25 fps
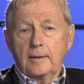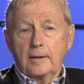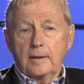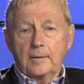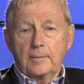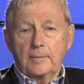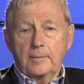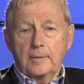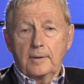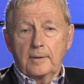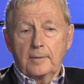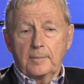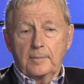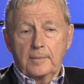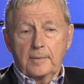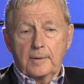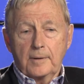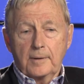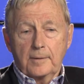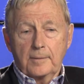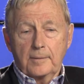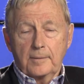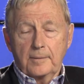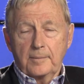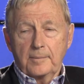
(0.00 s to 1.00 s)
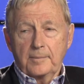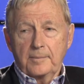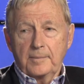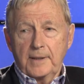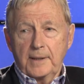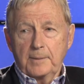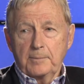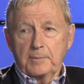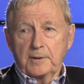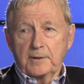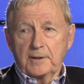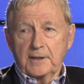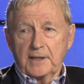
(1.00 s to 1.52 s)

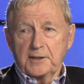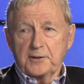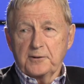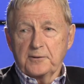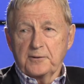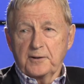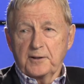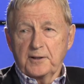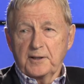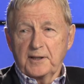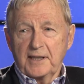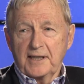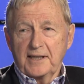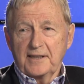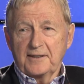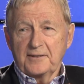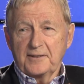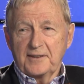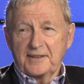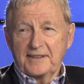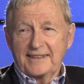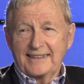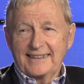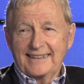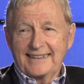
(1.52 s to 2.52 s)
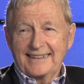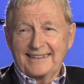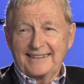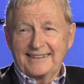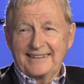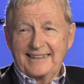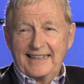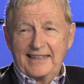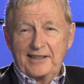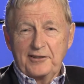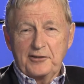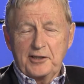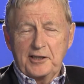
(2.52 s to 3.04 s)
Mabel Letchford. Mabel, yes. Letchford. Yeah.
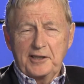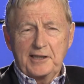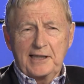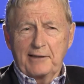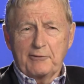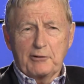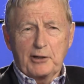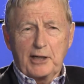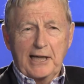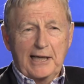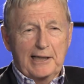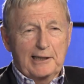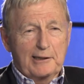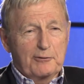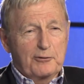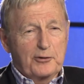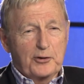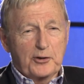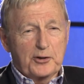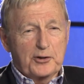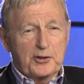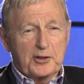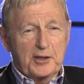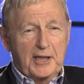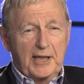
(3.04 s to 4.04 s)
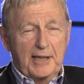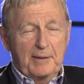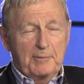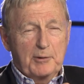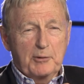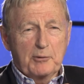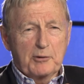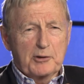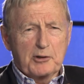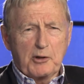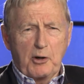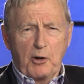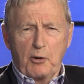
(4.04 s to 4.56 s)
She never had a first name.
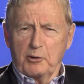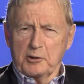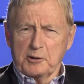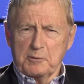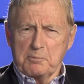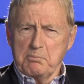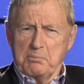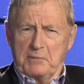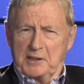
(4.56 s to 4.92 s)
It was always